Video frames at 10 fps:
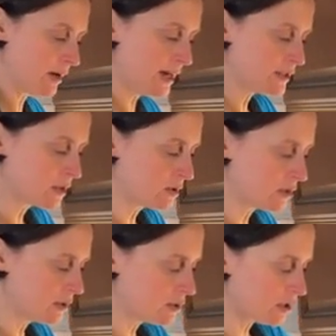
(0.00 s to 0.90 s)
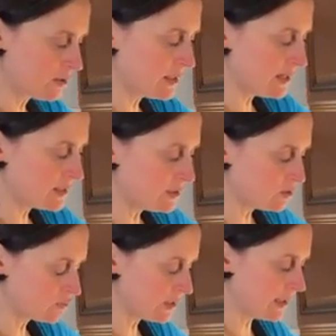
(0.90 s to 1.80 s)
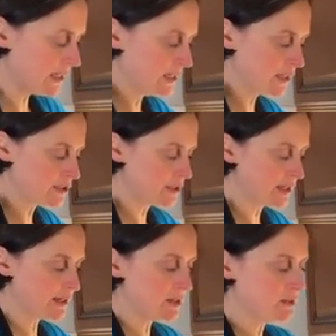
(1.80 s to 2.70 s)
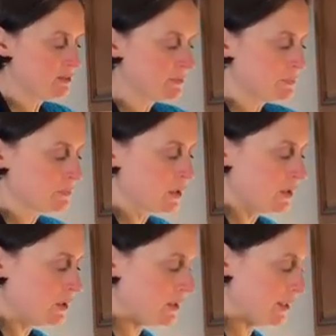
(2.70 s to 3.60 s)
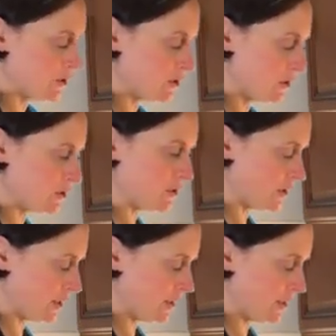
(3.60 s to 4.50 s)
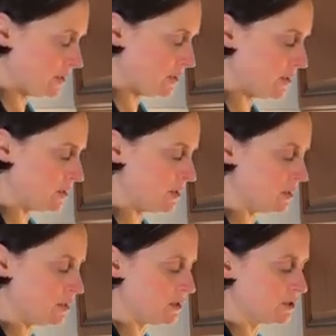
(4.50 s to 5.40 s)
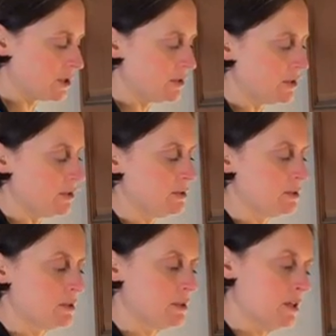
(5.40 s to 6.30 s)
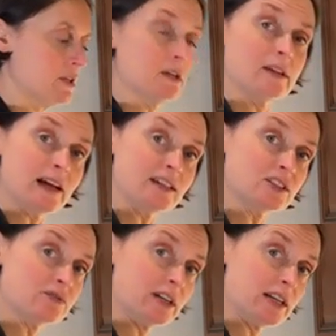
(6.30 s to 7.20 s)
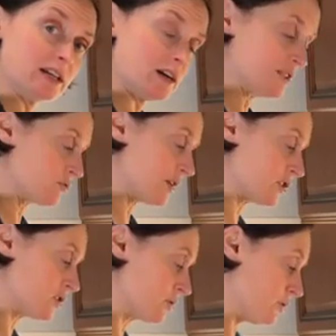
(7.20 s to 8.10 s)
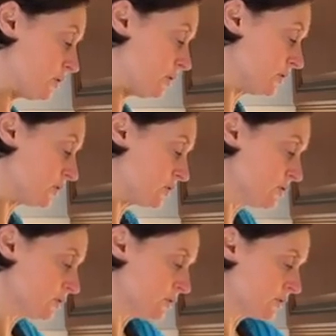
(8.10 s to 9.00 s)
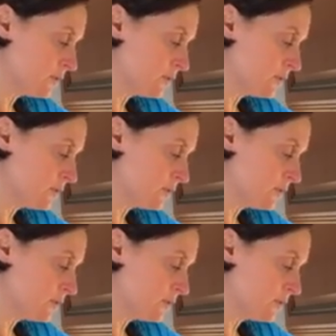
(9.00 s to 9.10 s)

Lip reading: there. Right, so good. So this is really lush now. Let's just show you. That's a really nice rich sauce.